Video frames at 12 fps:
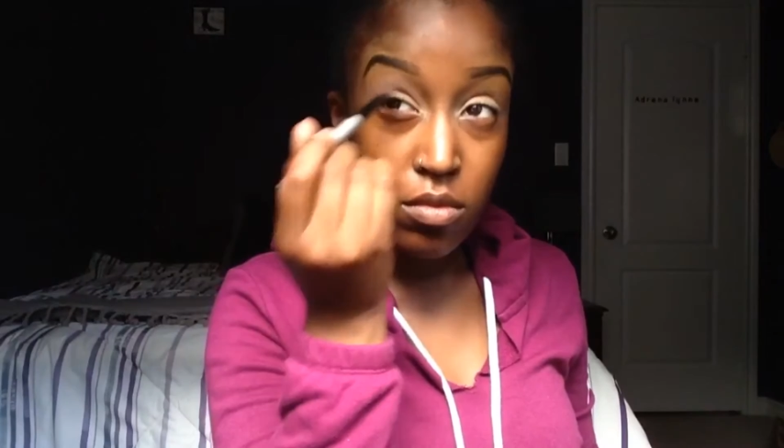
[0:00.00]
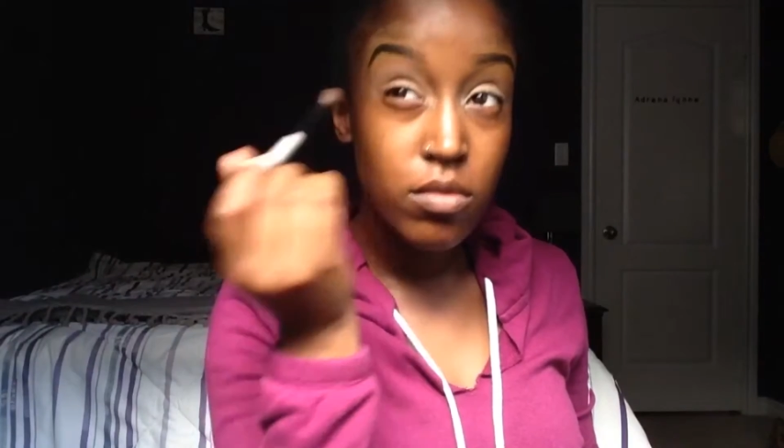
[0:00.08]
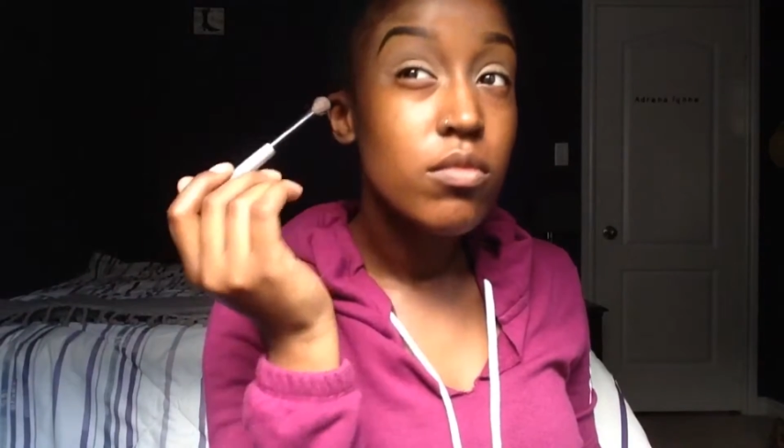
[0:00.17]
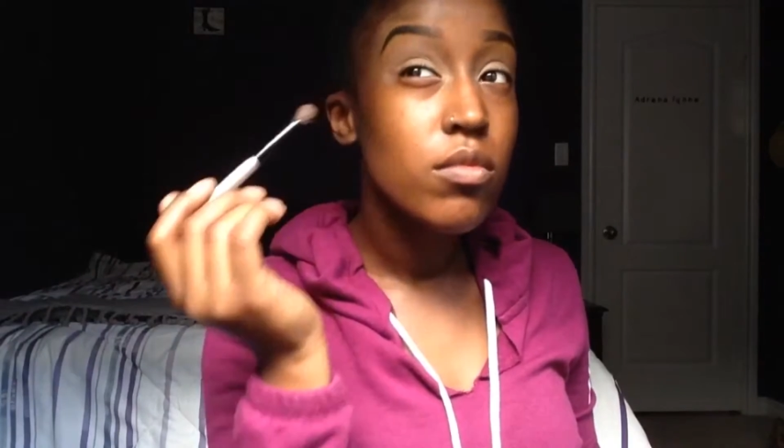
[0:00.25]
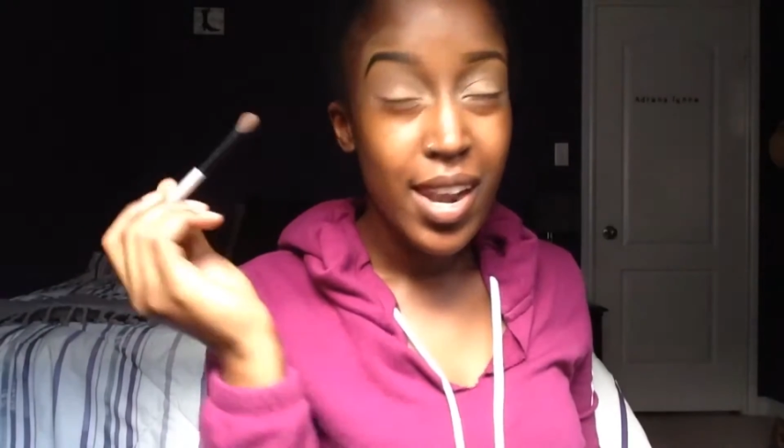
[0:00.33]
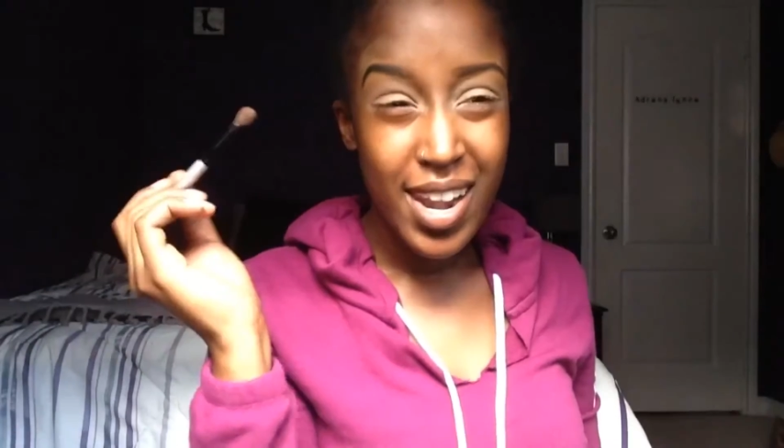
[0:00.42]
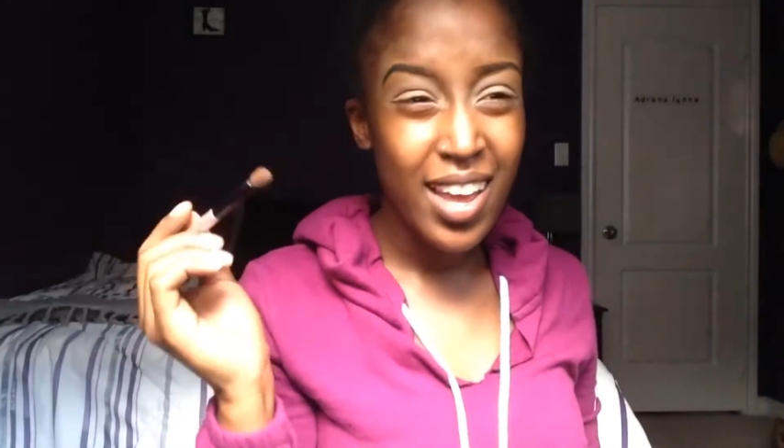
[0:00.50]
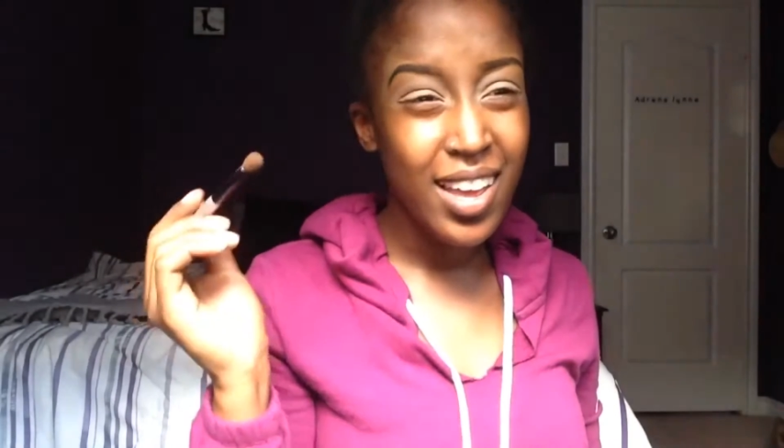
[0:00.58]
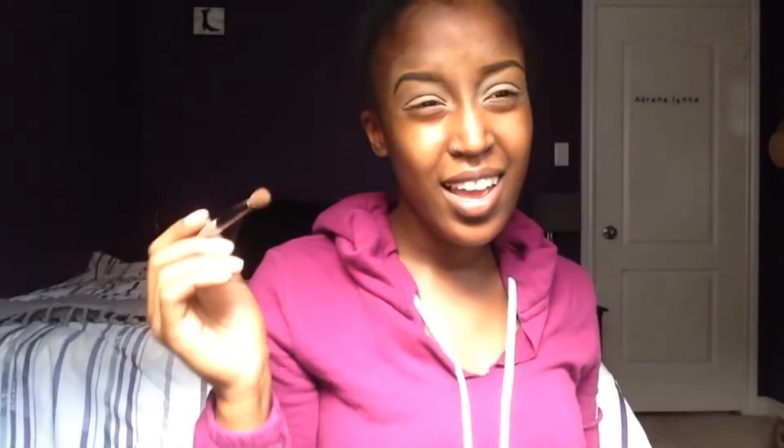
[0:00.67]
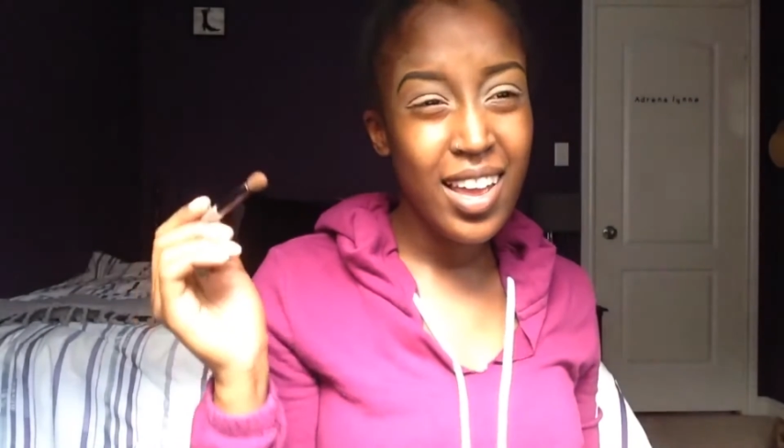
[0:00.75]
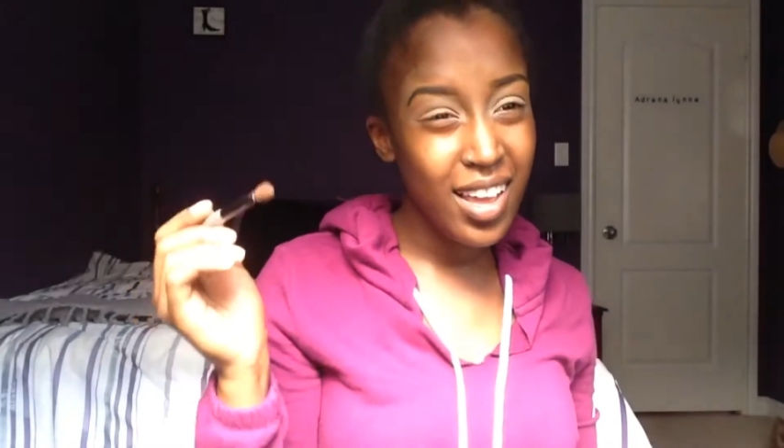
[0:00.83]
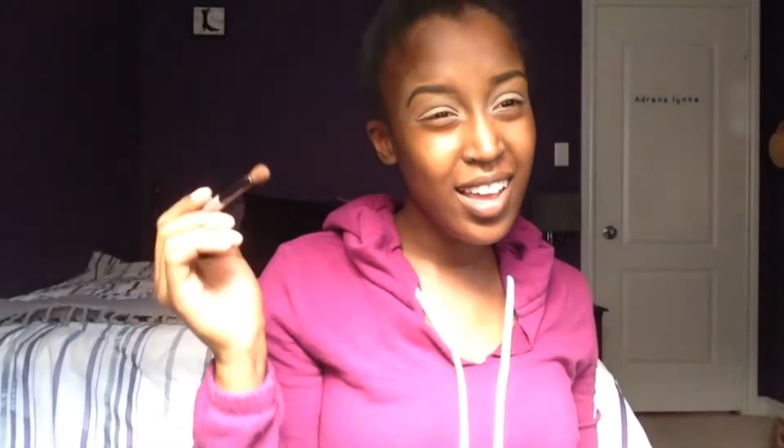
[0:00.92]
wiper
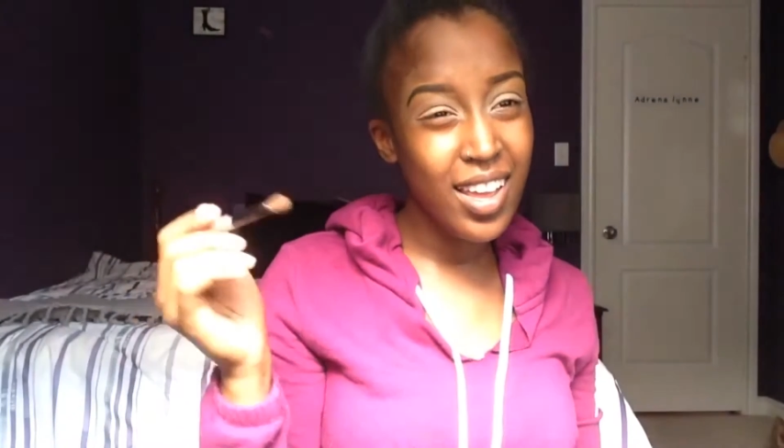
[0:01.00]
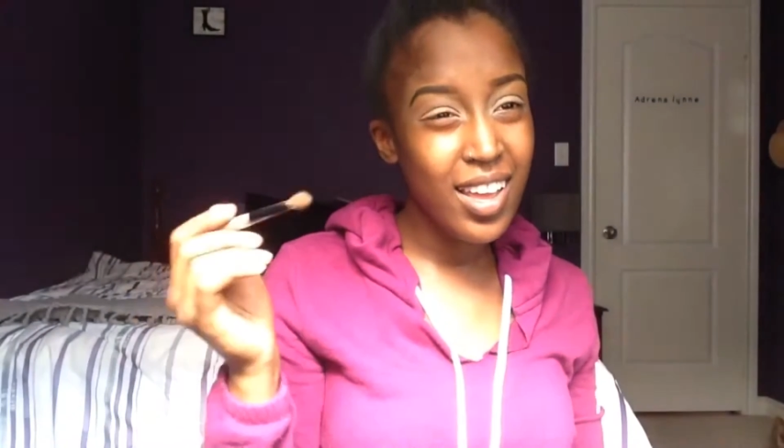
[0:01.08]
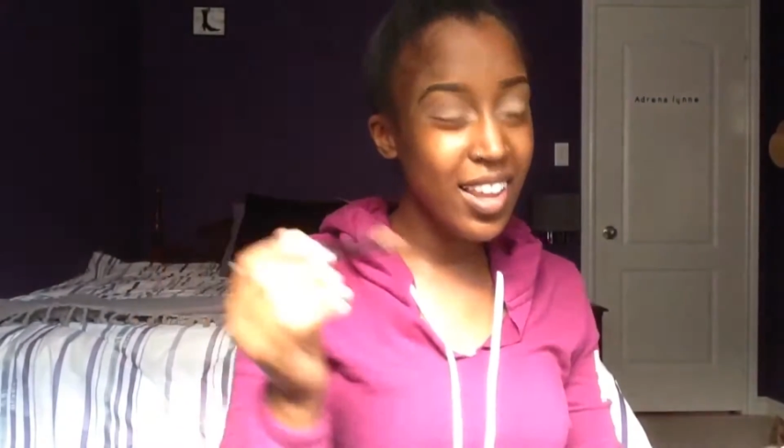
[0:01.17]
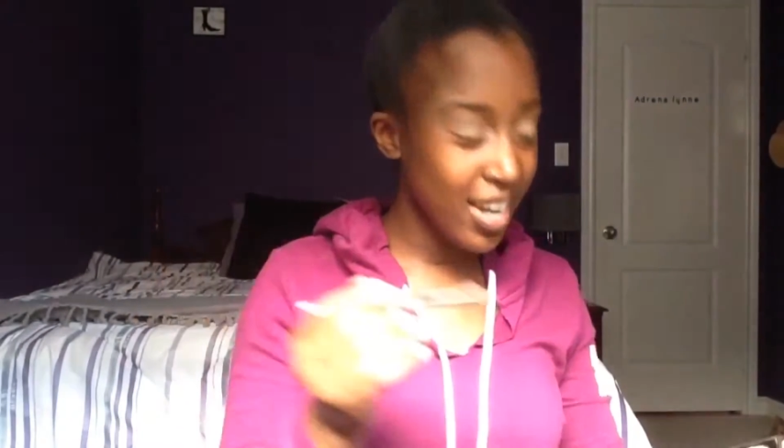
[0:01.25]
motions with